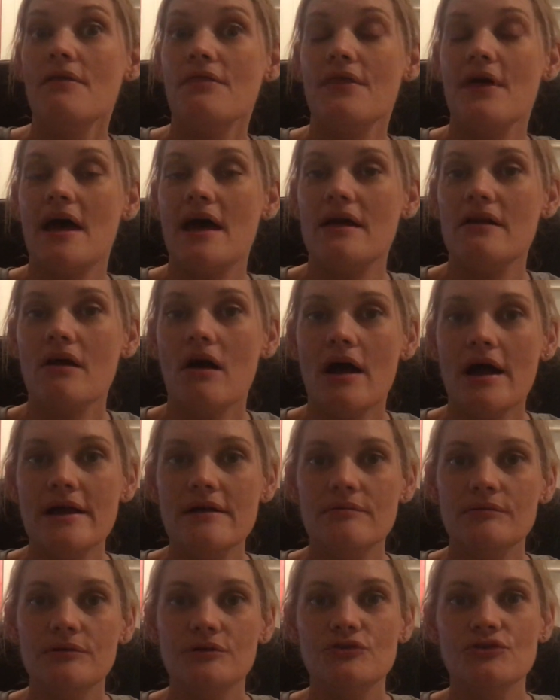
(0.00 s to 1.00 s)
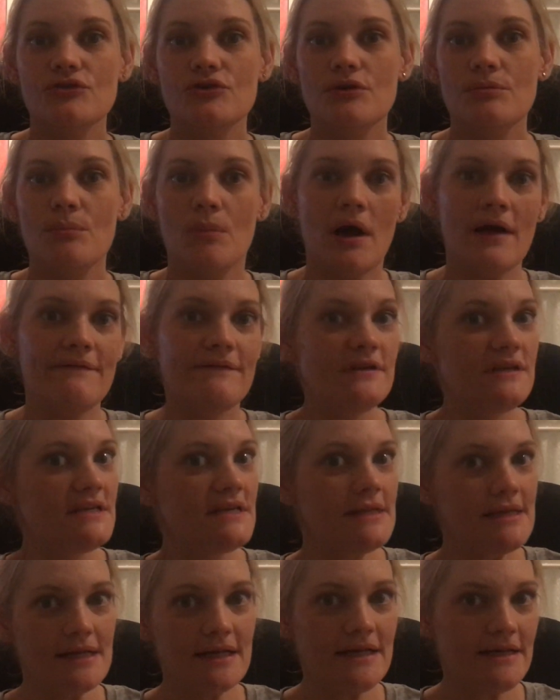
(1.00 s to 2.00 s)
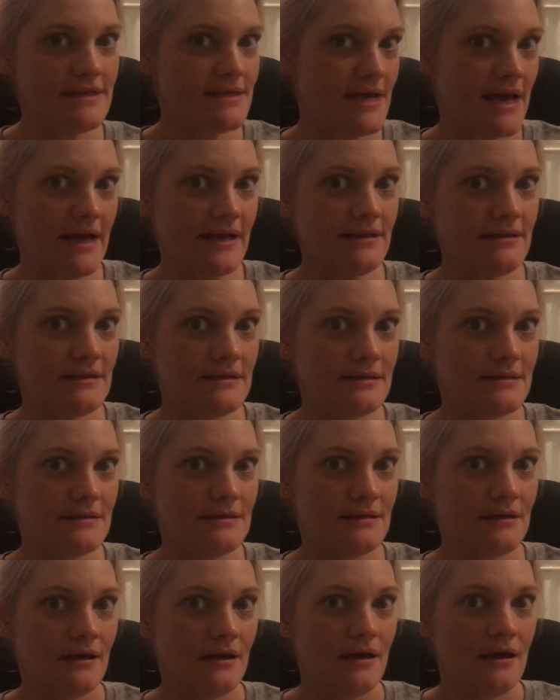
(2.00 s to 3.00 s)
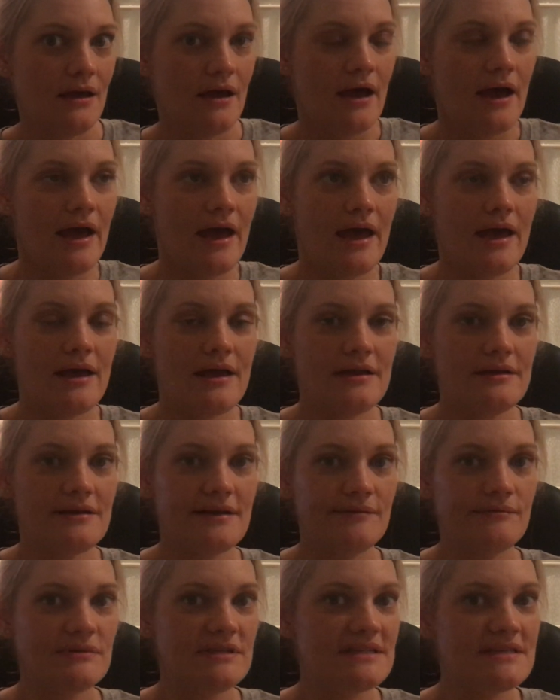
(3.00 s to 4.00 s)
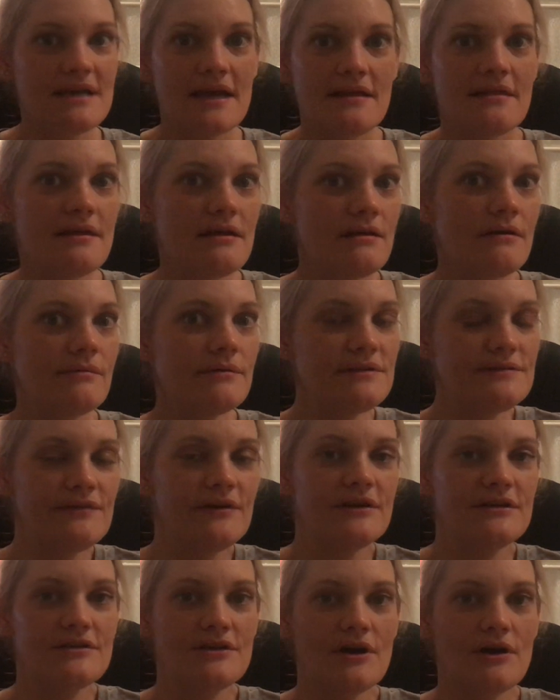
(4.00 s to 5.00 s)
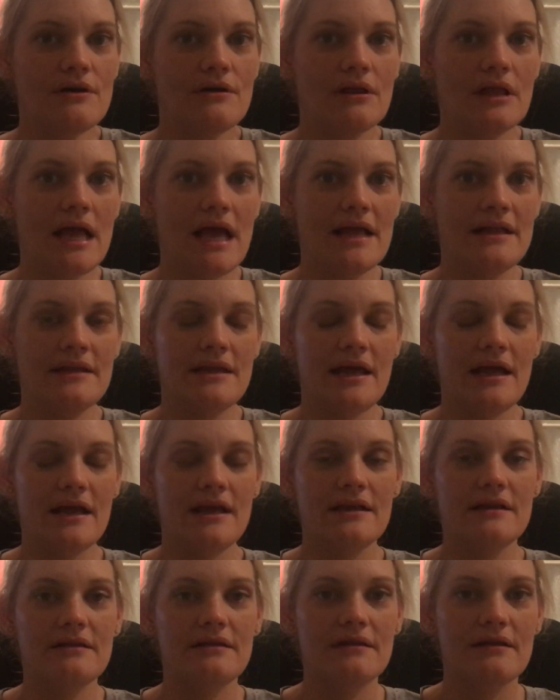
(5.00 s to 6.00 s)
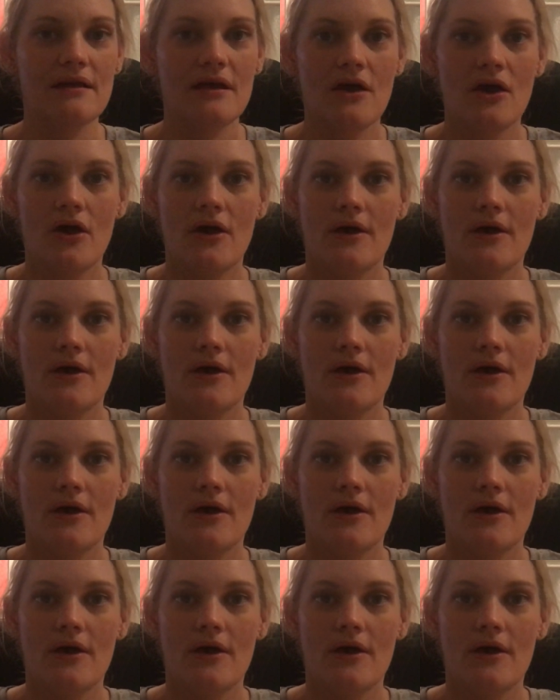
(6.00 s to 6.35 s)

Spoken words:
that I would do my fertility tests and it would say that I was fertile, and then